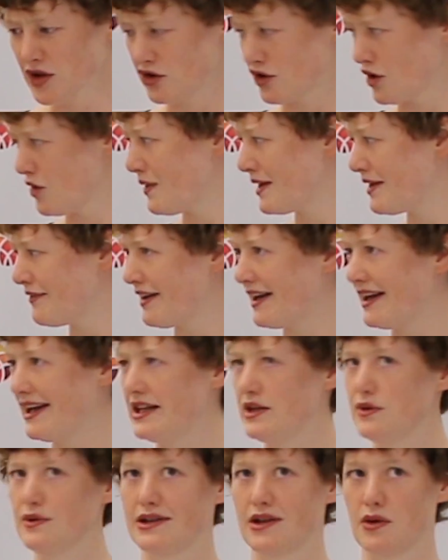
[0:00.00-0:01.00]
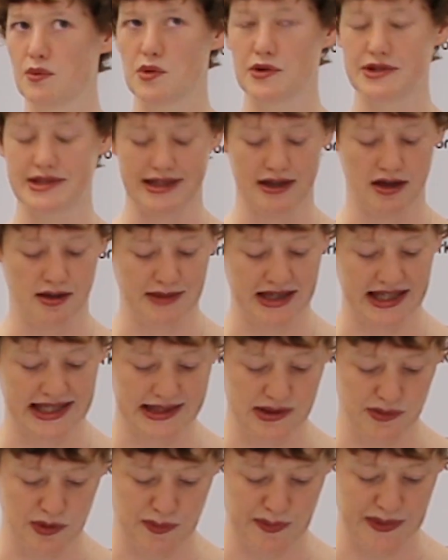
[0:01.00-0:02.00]
or at one of our annual award
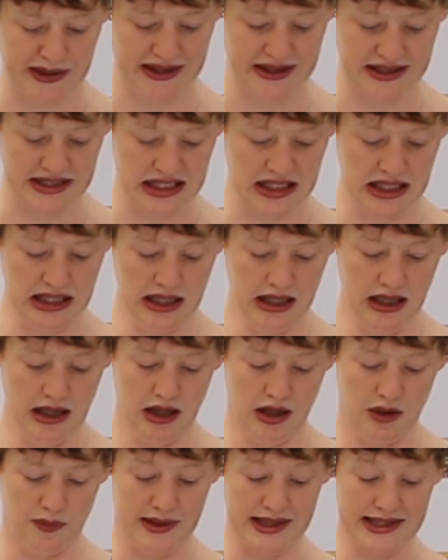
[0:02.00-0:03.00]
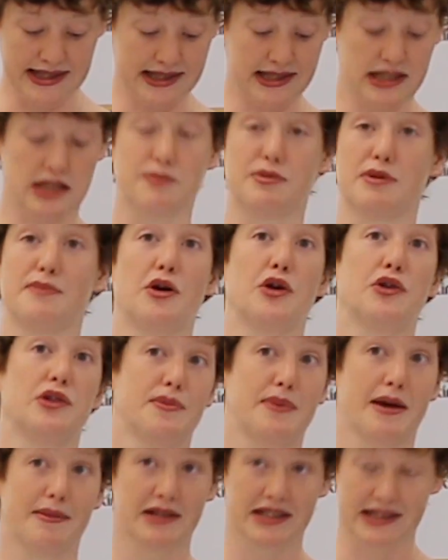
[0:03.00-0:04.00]
ceremonies would be that we exist to promote
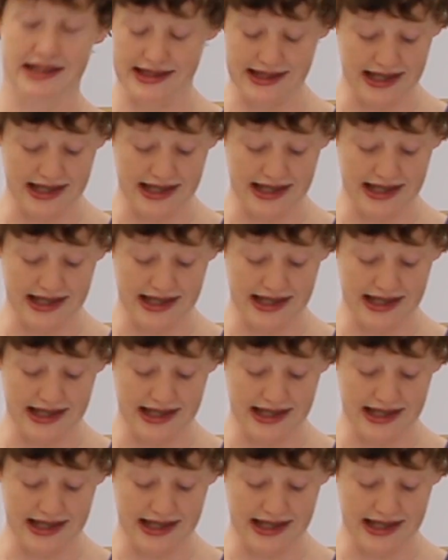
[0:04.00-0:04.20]
the public